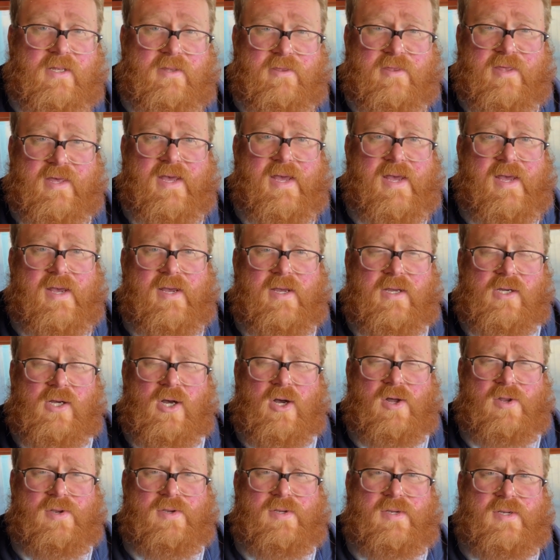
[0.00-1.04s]
there
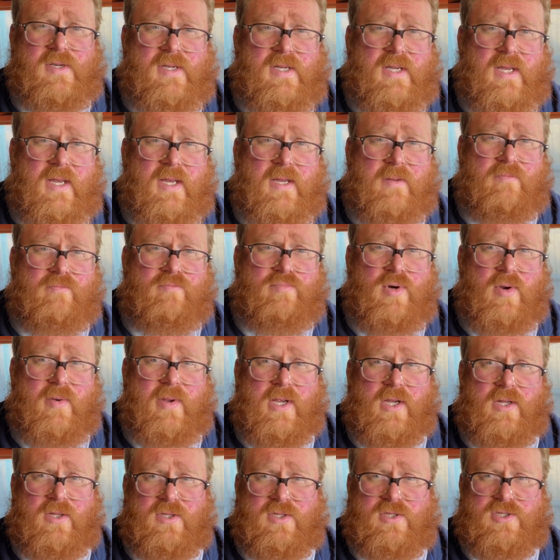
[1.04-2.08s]
on
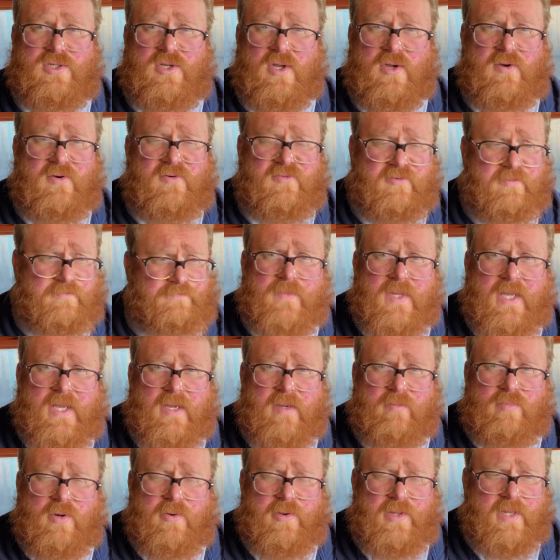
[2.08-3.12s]
brewing on the stove,
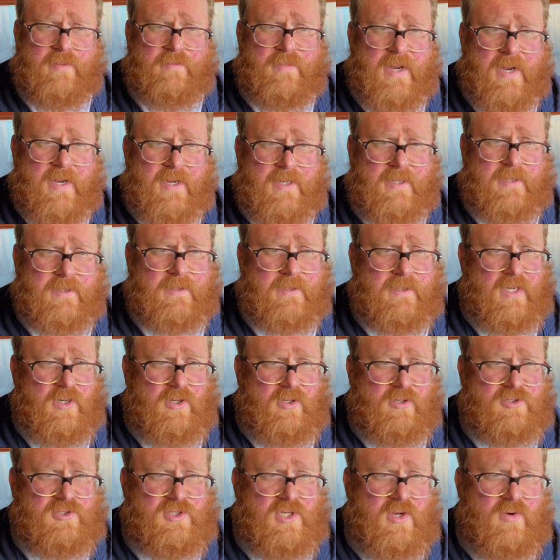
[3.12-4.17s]
brew in the bag, and
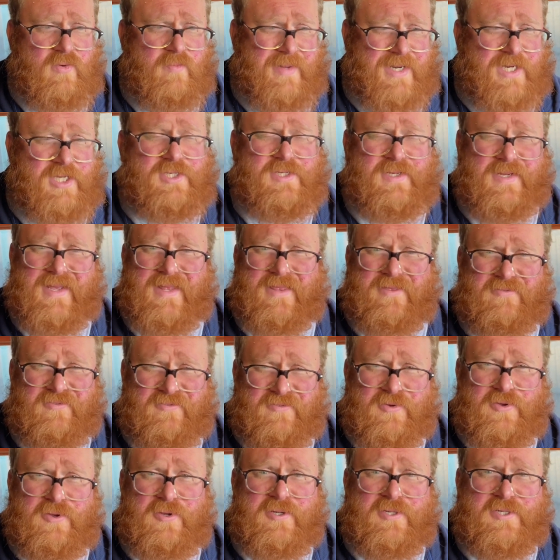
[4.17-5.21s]
also managed to get the
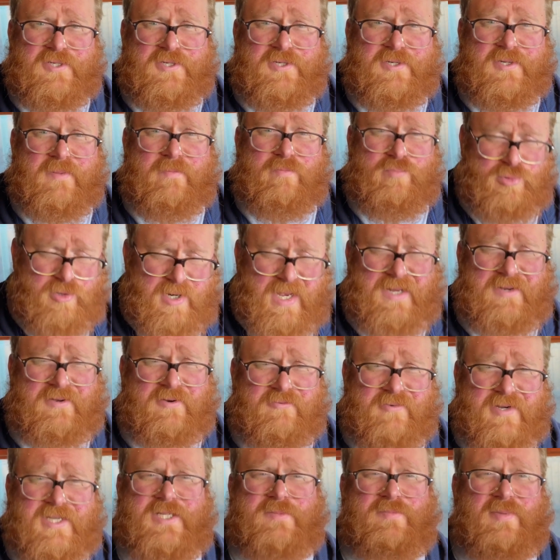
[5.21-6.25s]
first bread
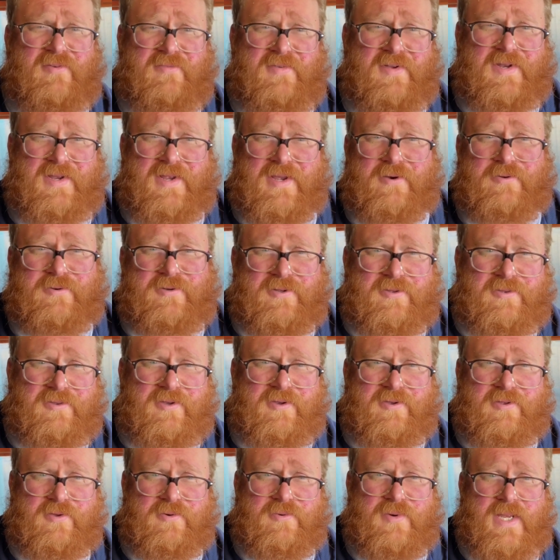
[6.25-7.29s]
recipe video done
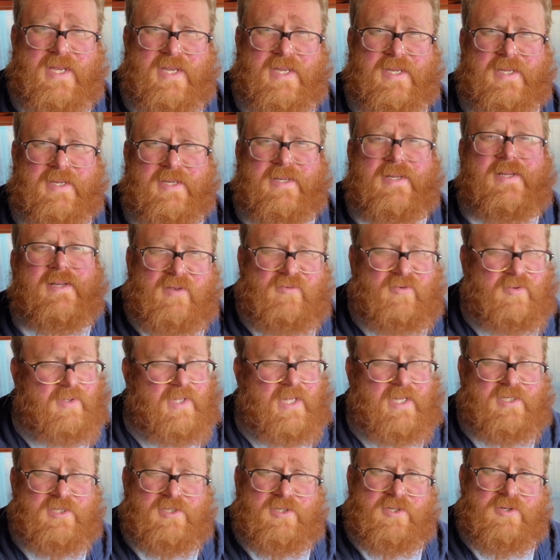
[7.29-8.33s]
the other week. If you'd
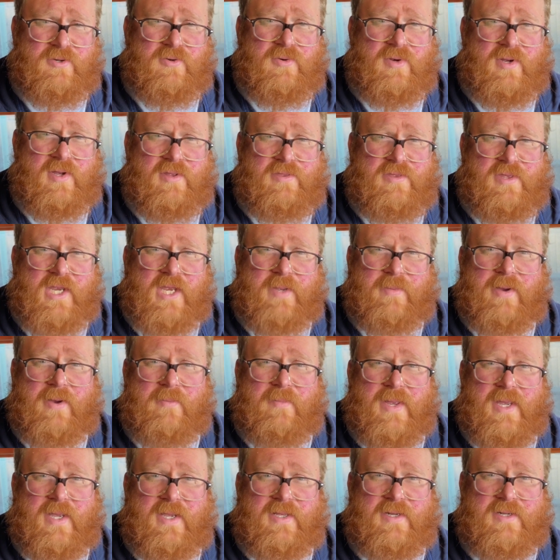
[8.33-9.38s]
like to think about
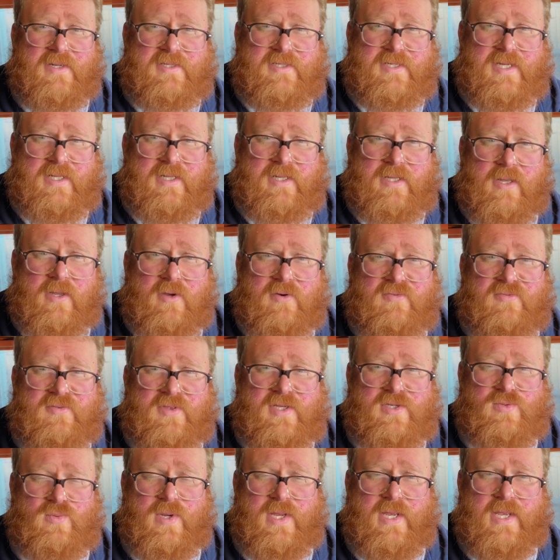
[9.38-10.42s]
making a tinned loaf
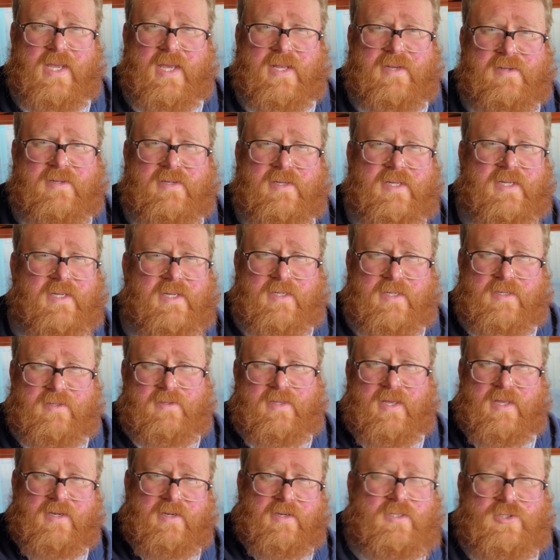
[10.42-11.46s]
this weekend,
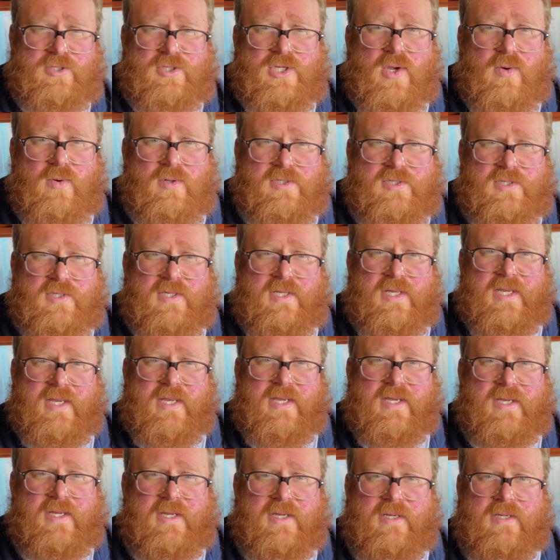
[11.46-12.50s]
then just go onto
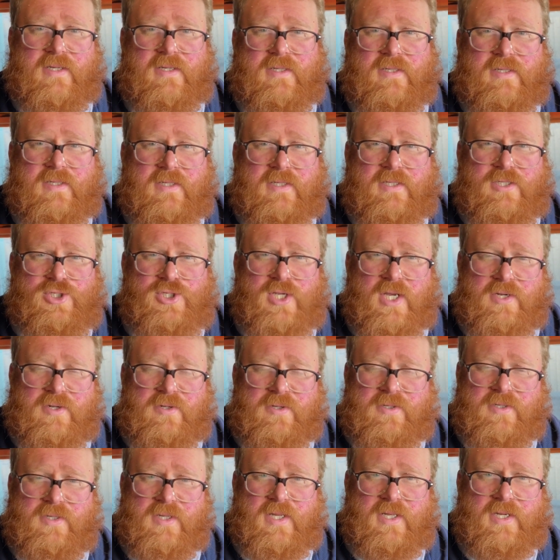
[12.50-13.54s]
the
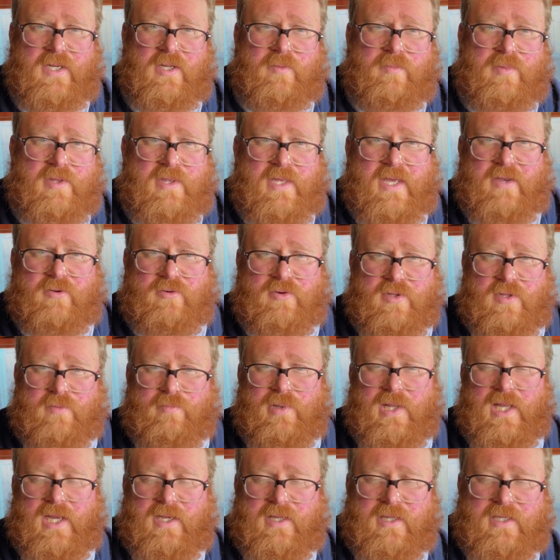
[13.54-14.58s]
channel and it'll be there under the
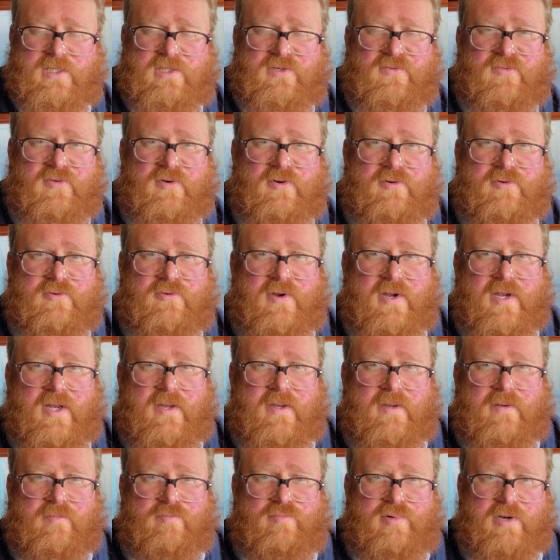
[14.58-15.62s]
playlist for
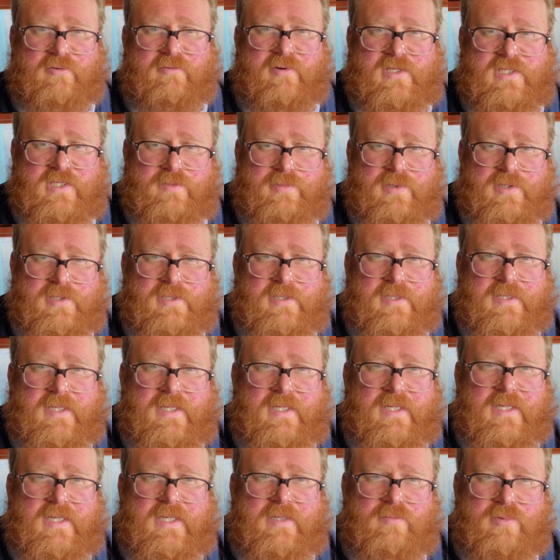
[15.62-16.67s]
bread recipes.
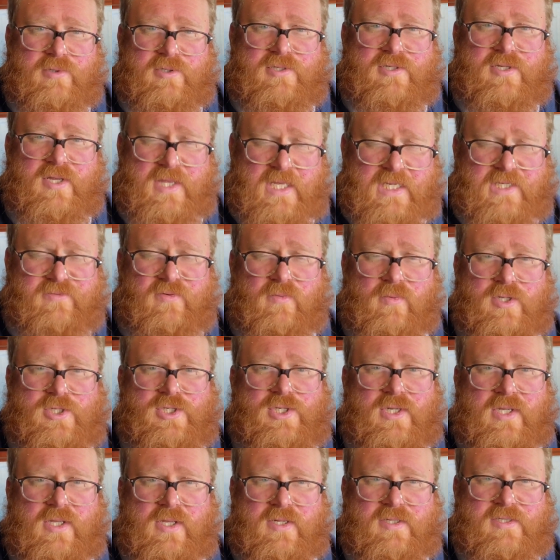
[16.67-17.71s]
So thanks for
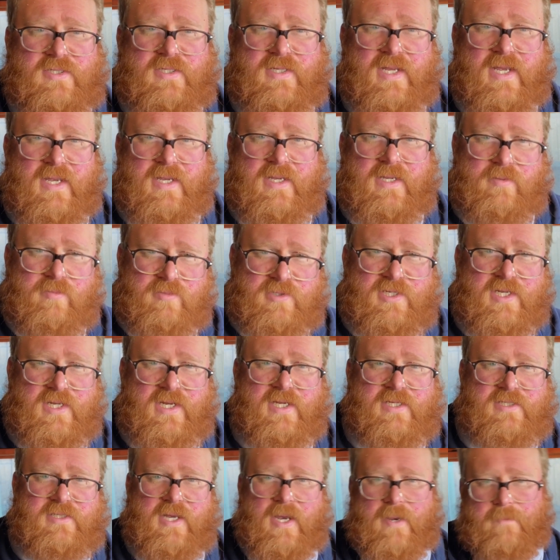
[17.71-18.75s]
watching along today. See you
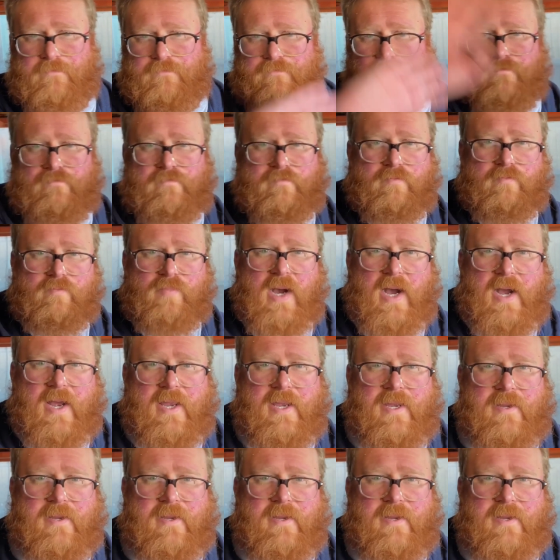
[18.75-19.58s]
next time. Bye.